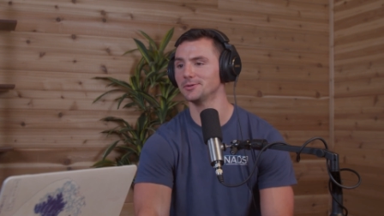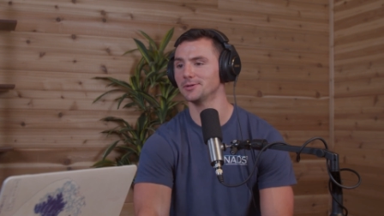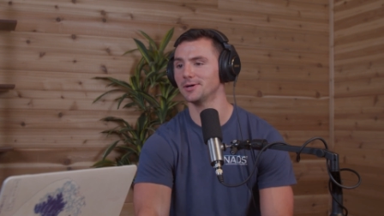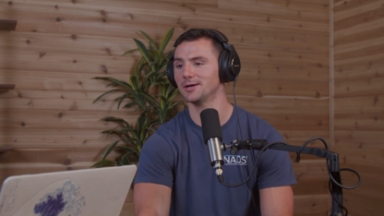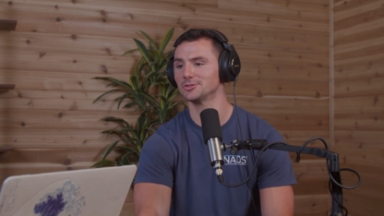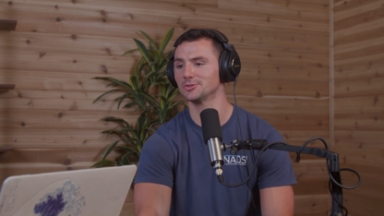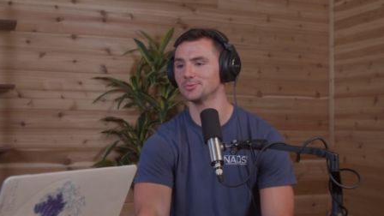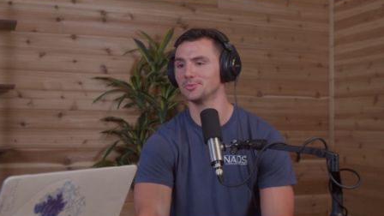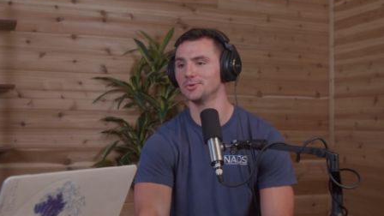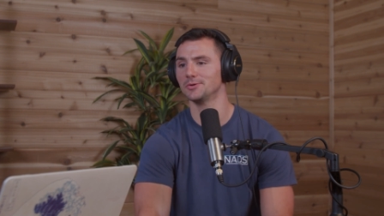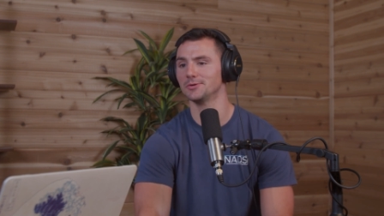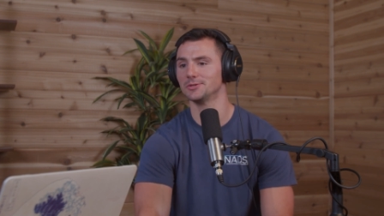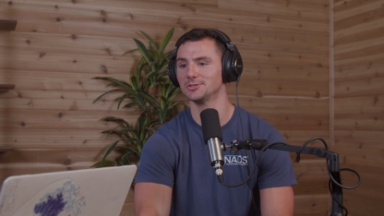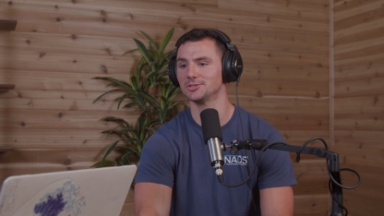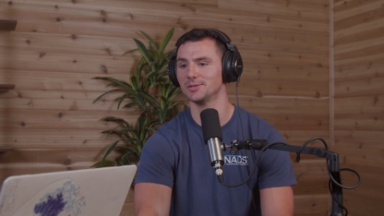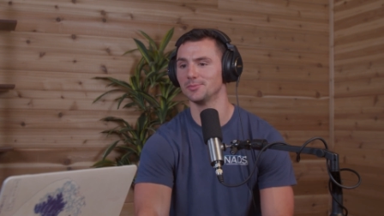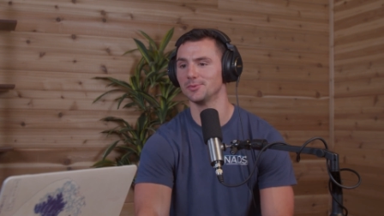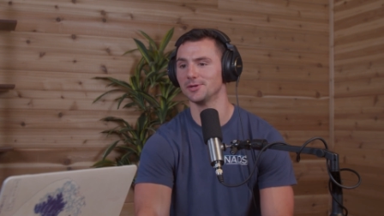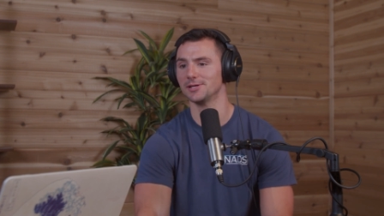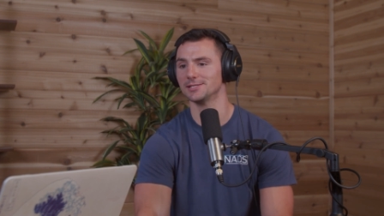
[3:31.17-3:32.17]
Well,
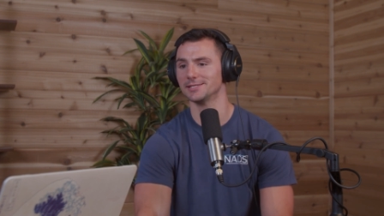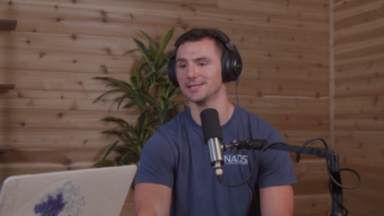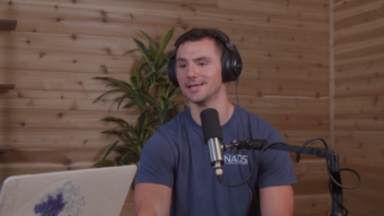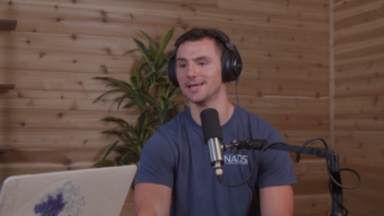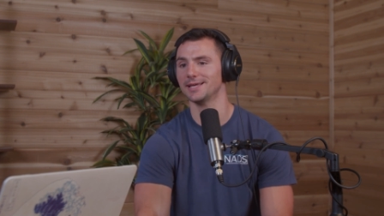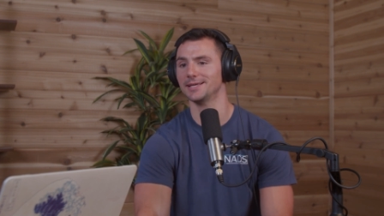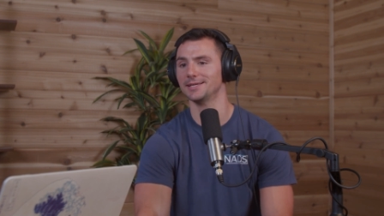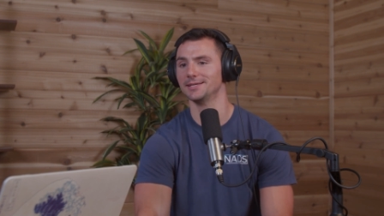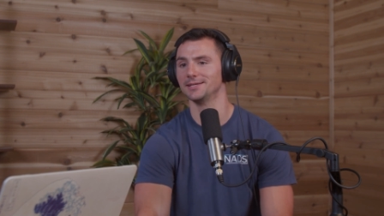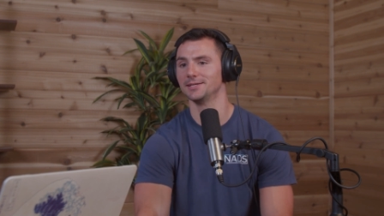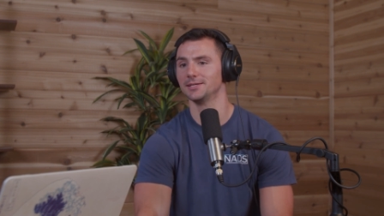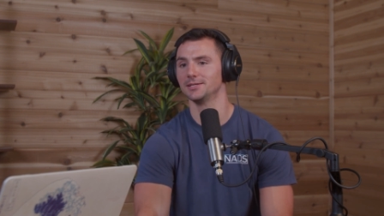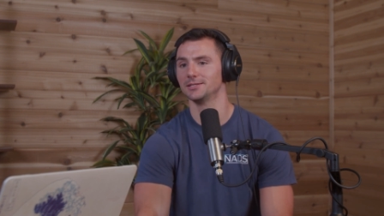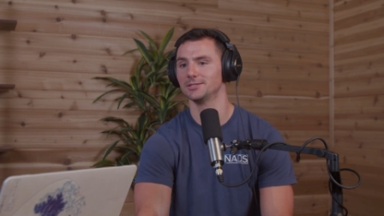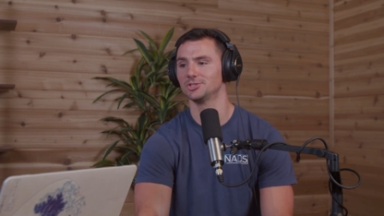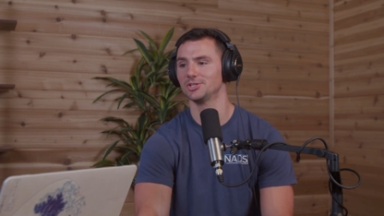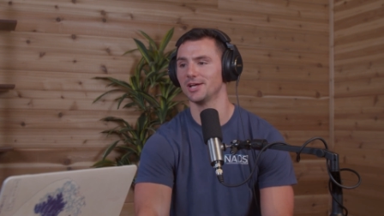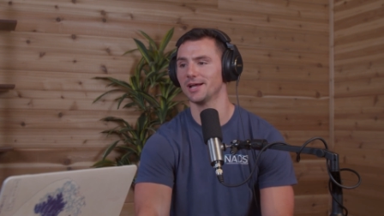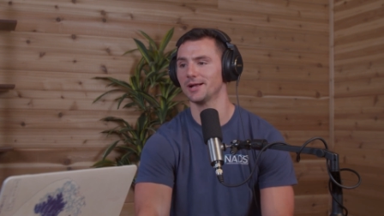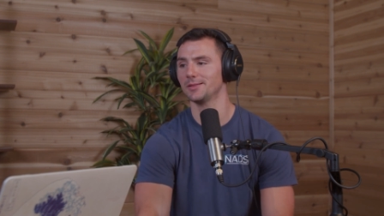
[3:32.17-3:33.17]
entrepreneurship is a
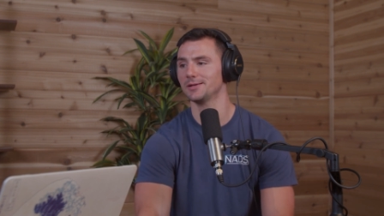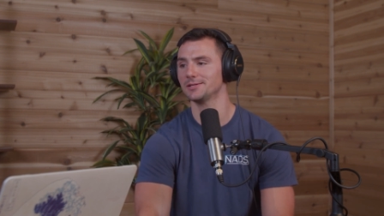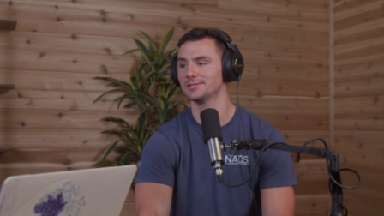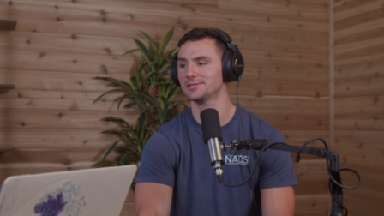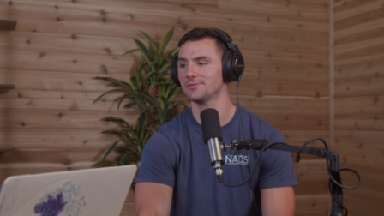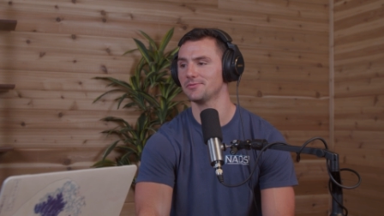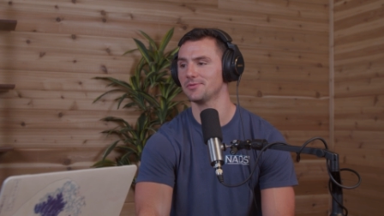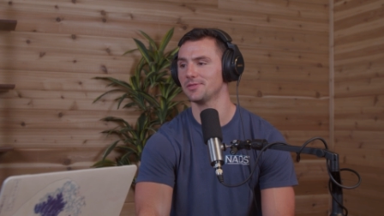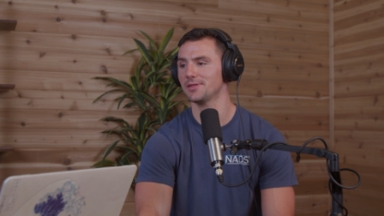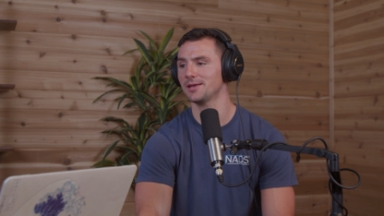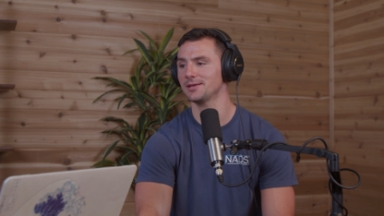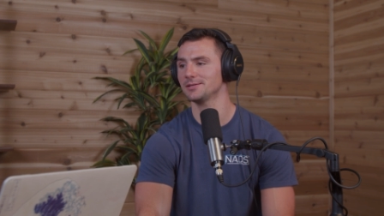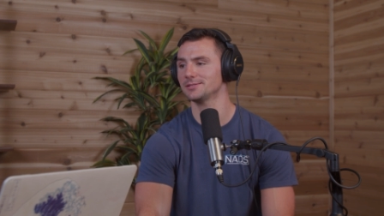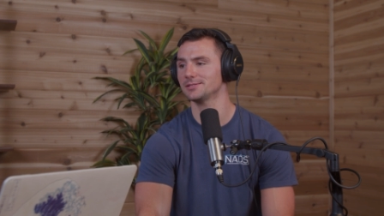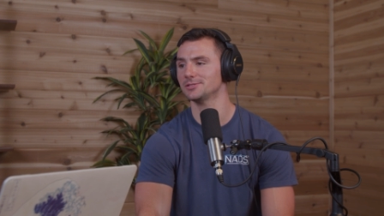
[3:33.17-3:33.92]
checklist of things.